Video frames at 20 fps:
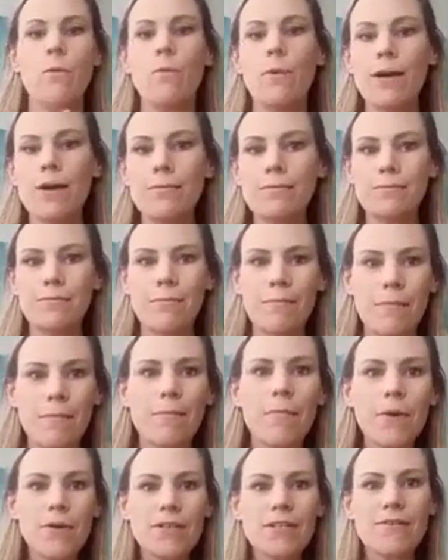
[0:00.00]
Well,
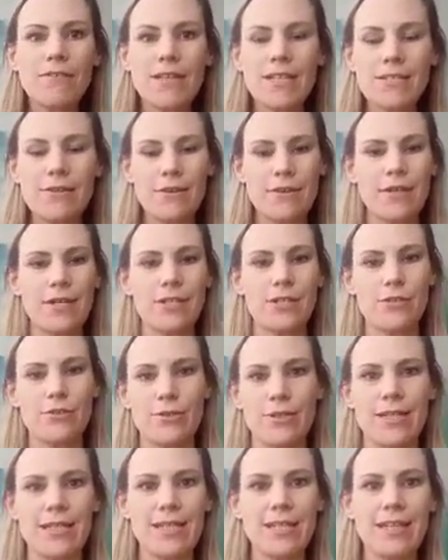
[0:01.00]
most of us know that
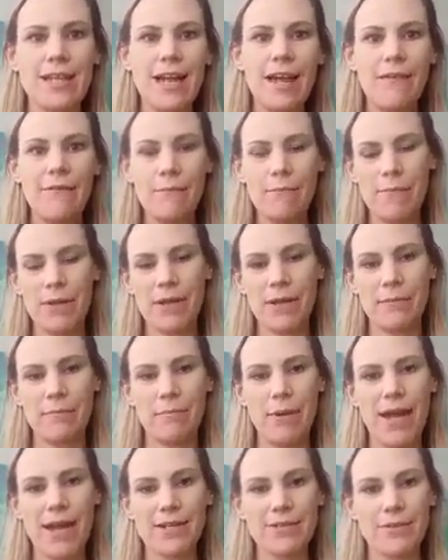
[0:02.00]
stress can have a big
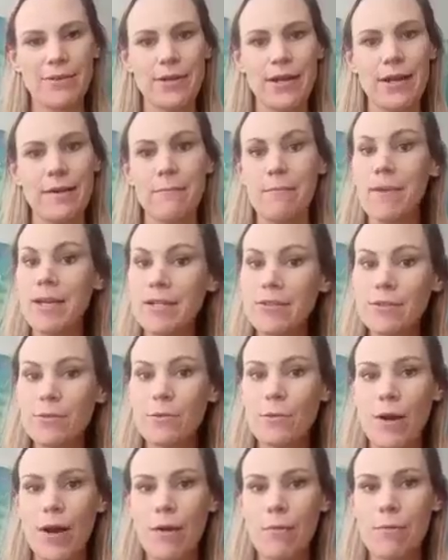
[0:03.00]
impact on our mental
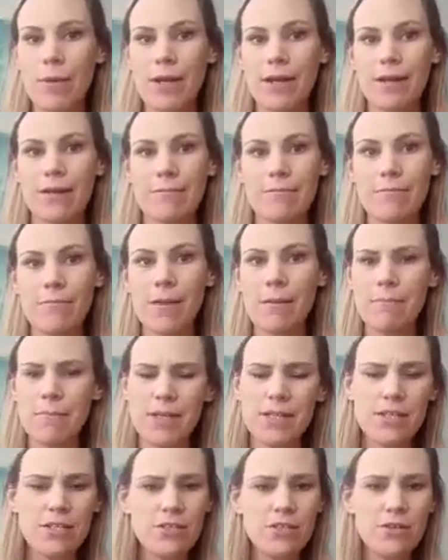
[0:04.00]
well-being,
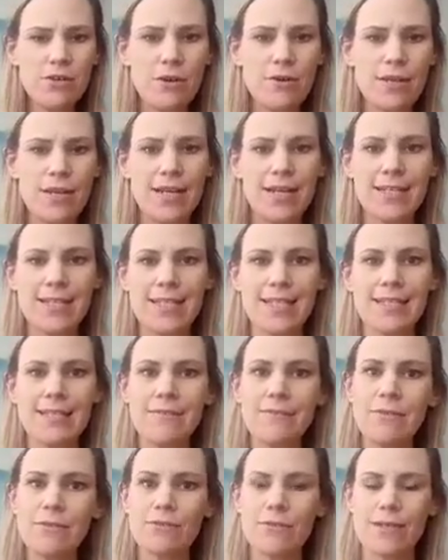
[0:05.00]
but did you know that
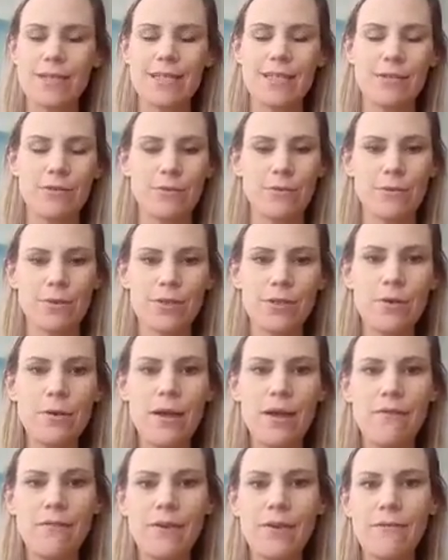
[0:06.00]
excessive stress can also
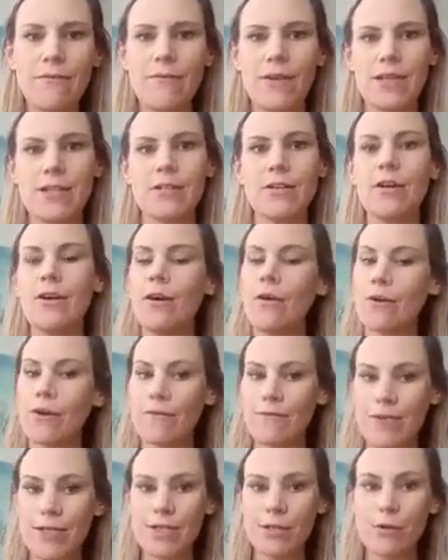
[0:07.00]
have an effect on our
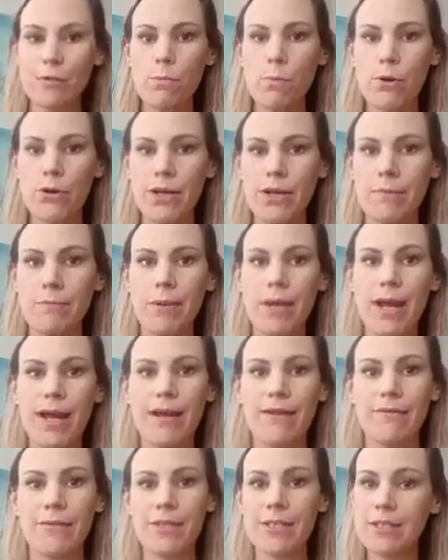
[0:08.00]
physical body and
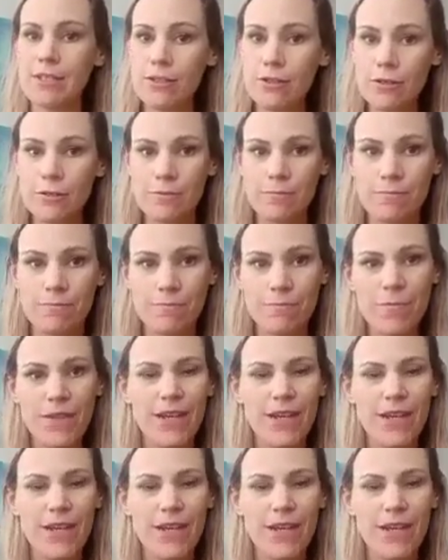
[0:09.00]
behaviours too?